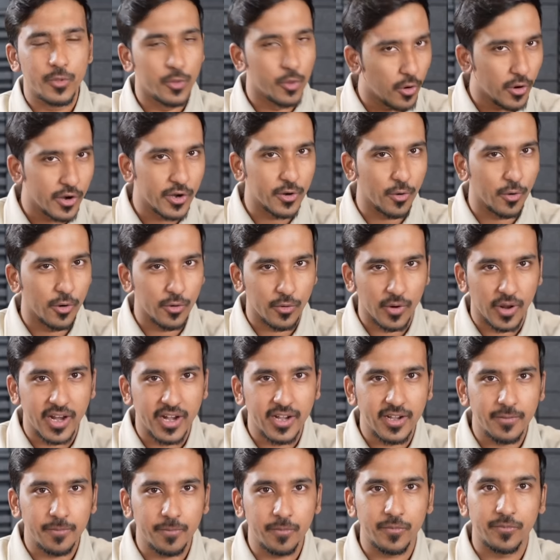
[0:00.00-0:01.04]
Not at all,
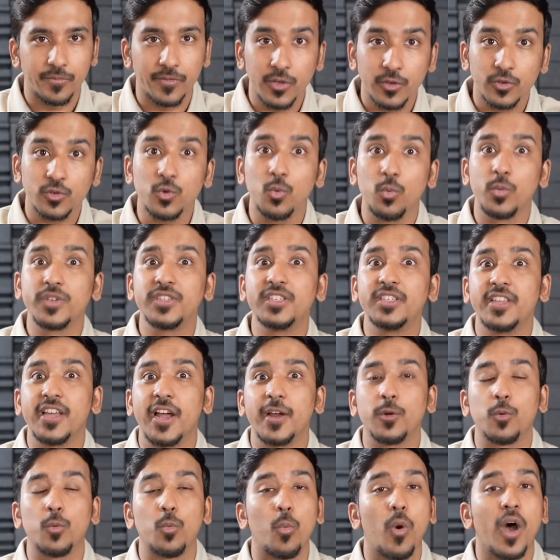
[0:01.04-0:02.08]
right? We used to visit
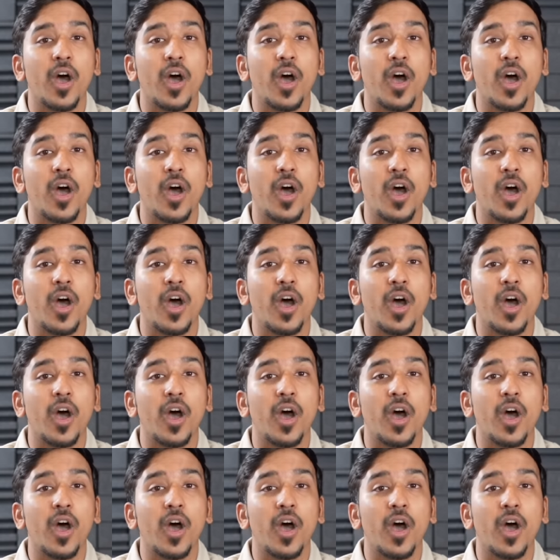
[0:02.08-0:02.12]
that